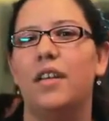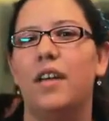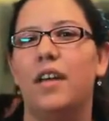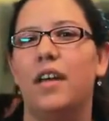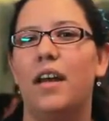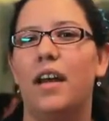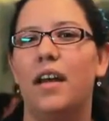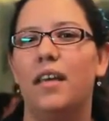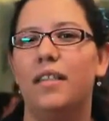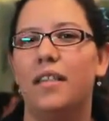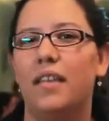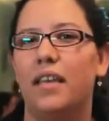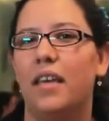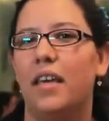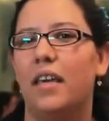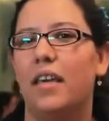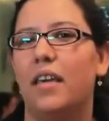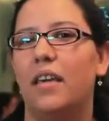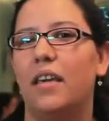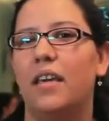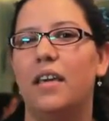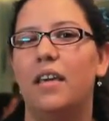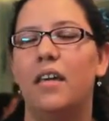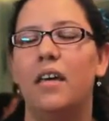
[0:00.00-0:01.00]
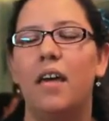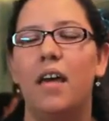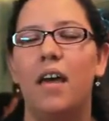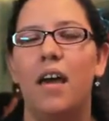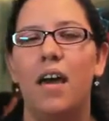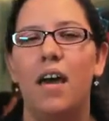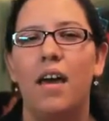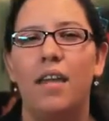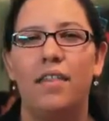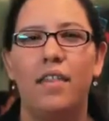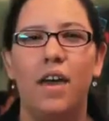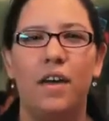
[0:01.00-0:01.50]
and I think
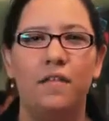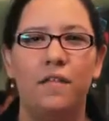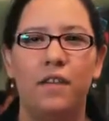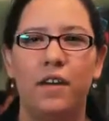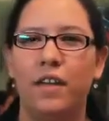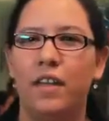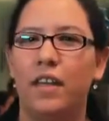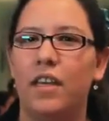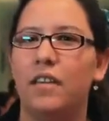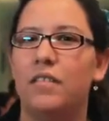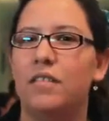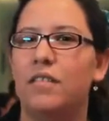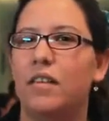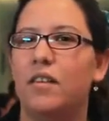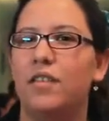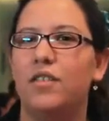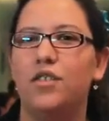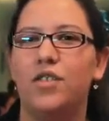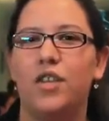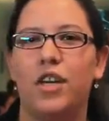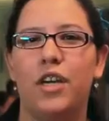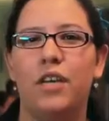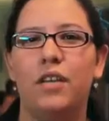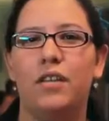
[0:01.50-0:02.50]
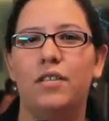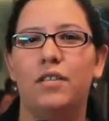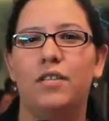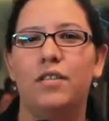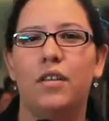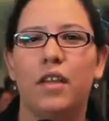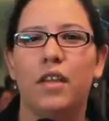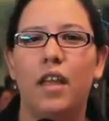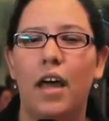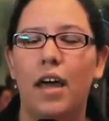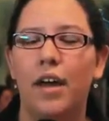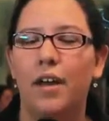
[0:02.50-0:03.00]
definitely it's gonna change a
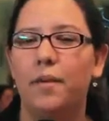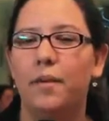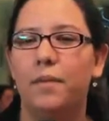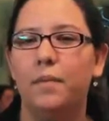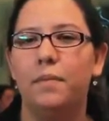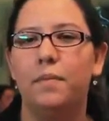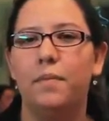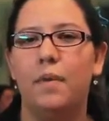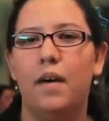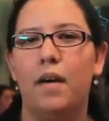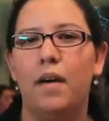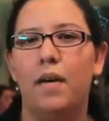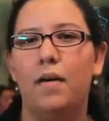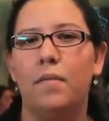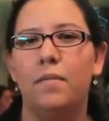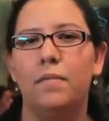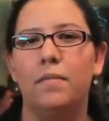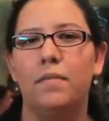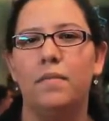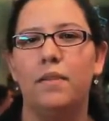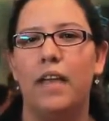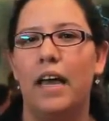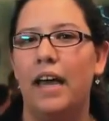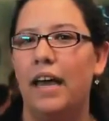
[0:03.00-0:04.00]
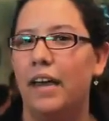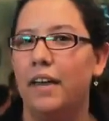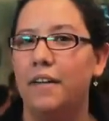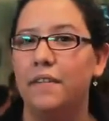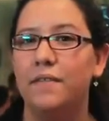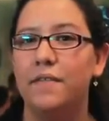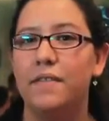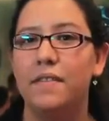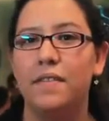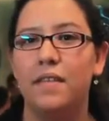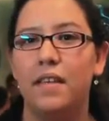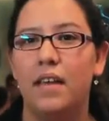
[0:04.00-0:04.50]
lot of um,
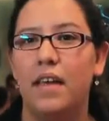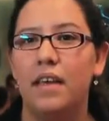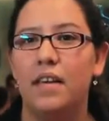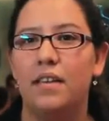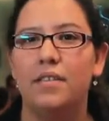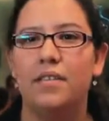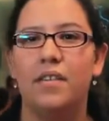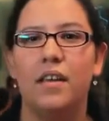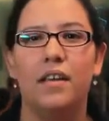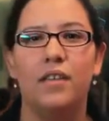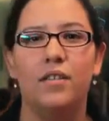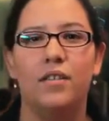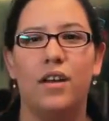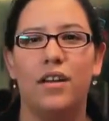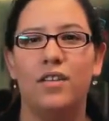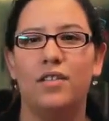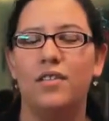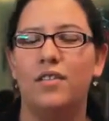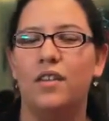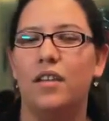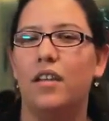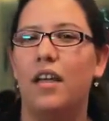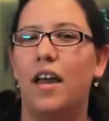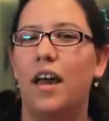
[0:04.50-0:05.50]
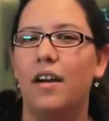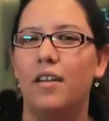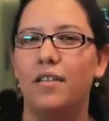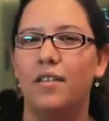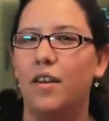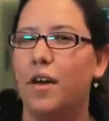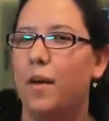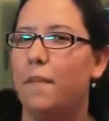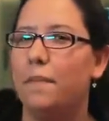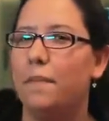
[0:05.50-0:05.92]
lives, and it's gonna touch a lot of young